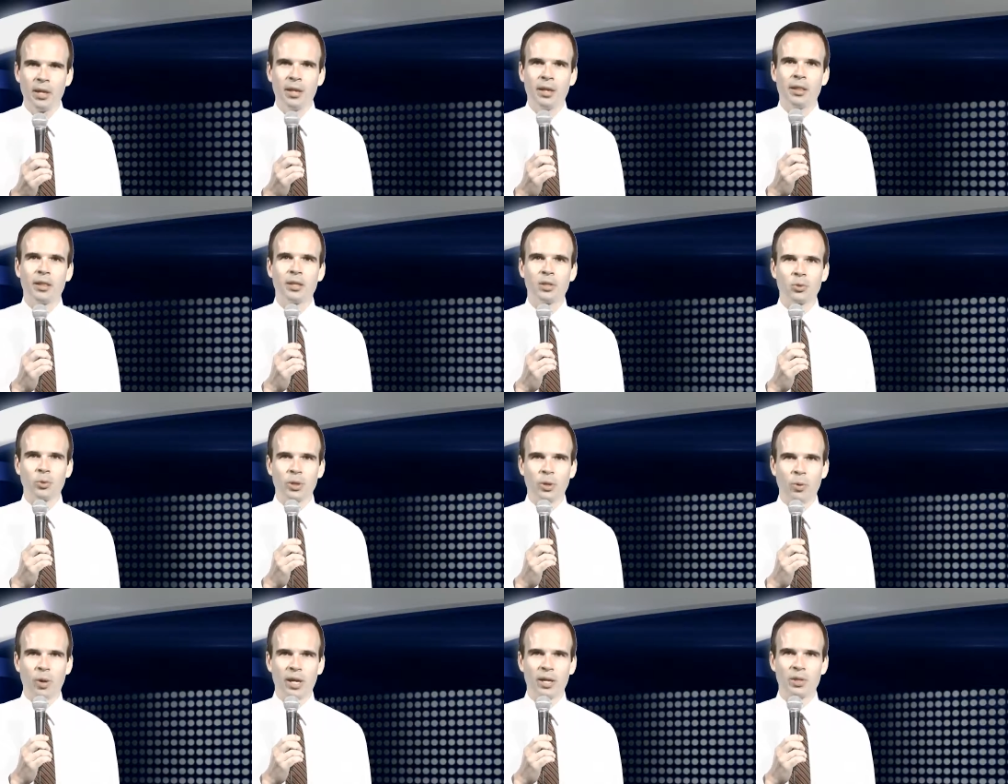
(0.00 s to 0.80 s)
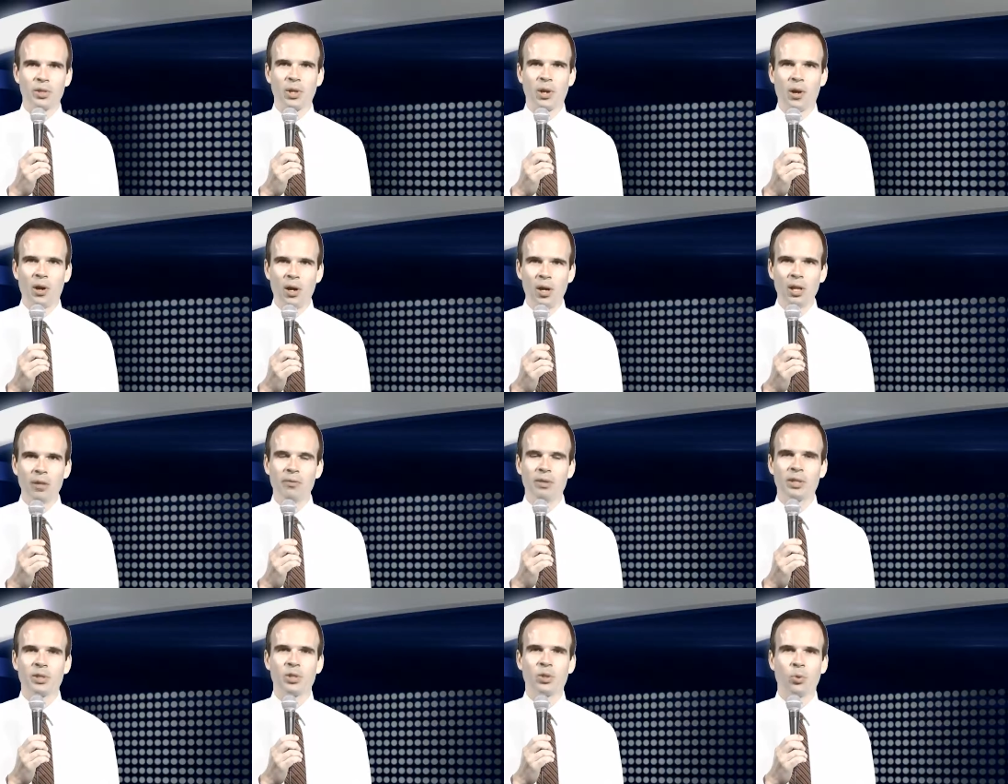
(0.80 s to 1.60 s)
This requires all of
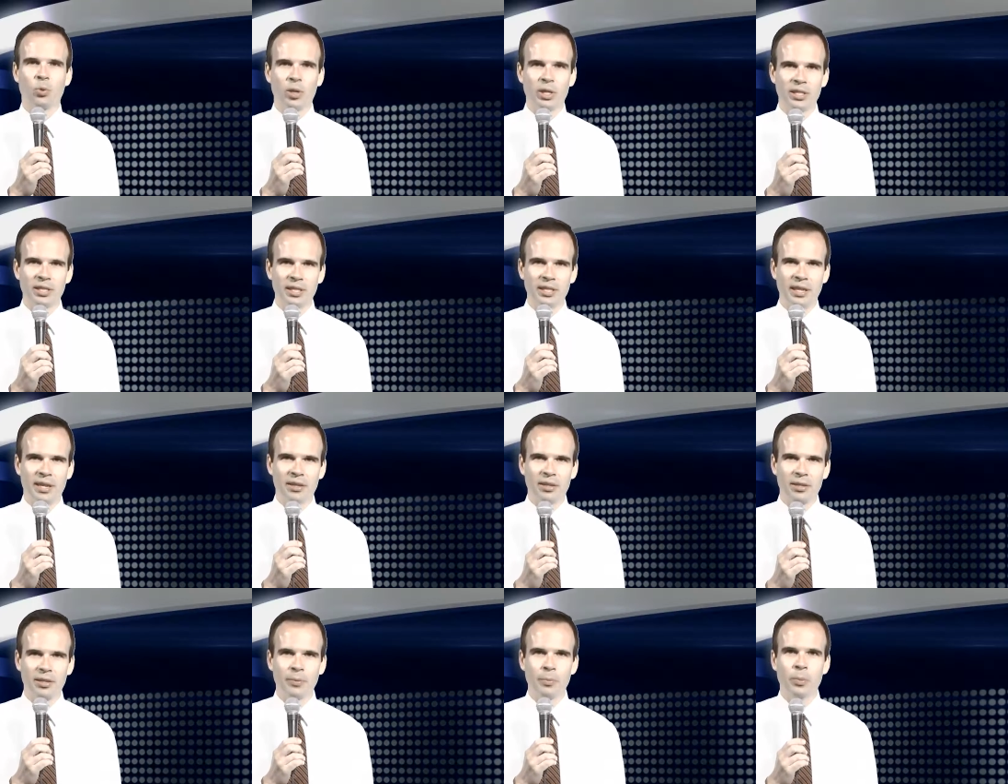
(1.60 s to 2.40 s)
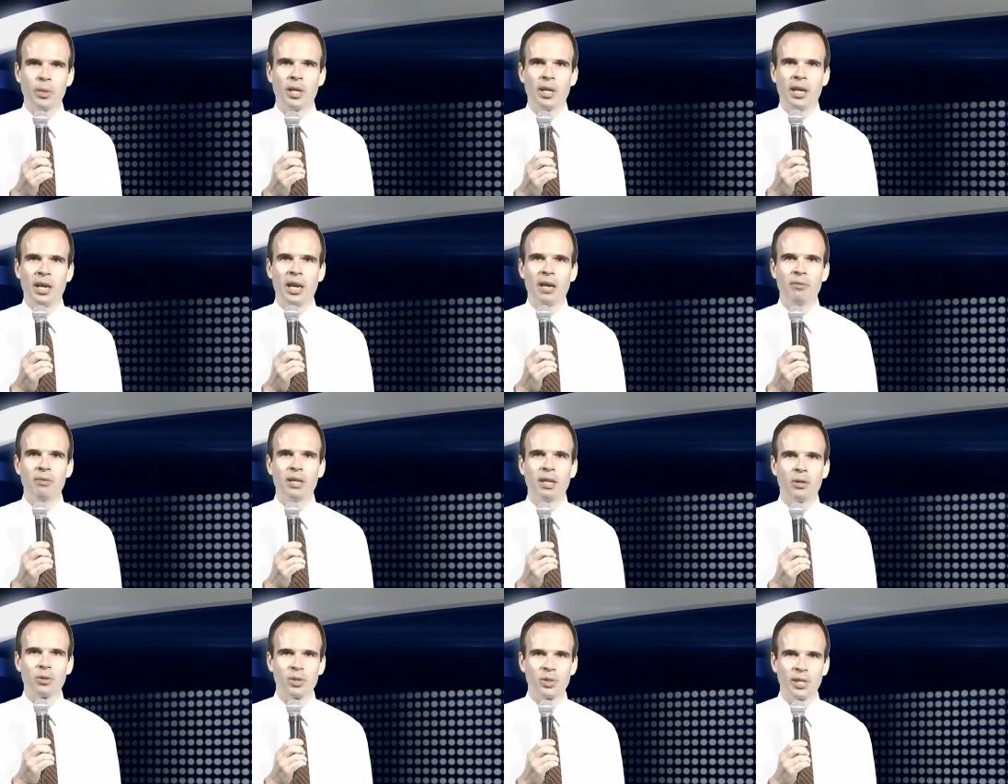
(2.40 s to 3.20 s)
us to work together. Have an
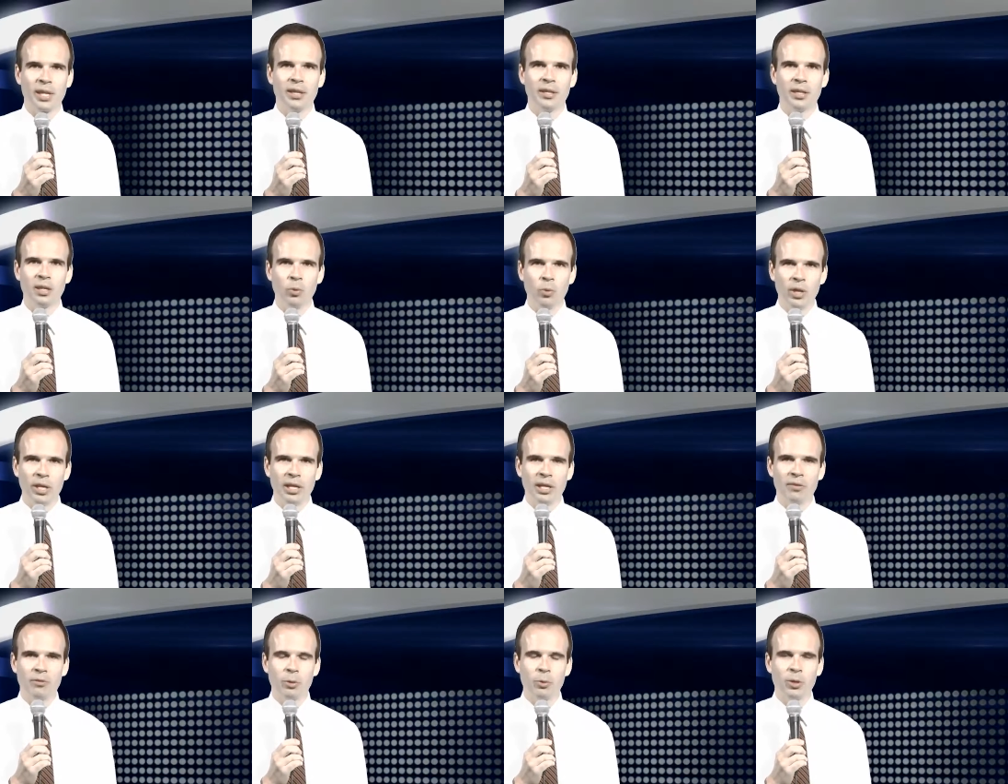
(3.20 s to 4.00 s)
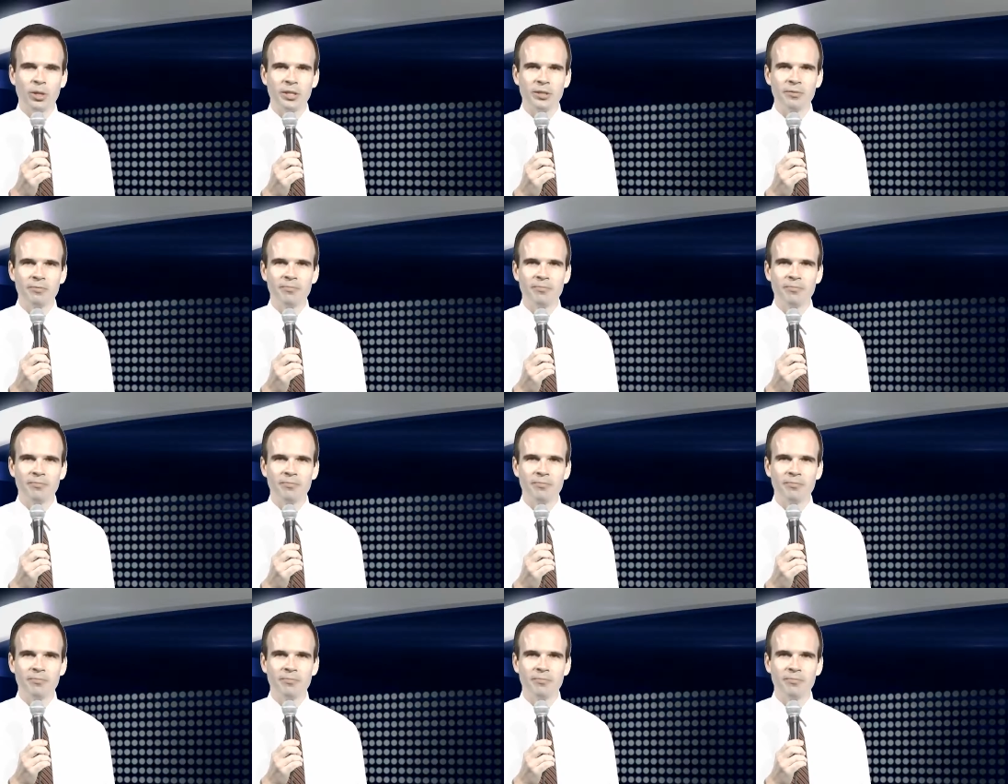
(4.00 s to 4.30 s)
outstanding week, everyone.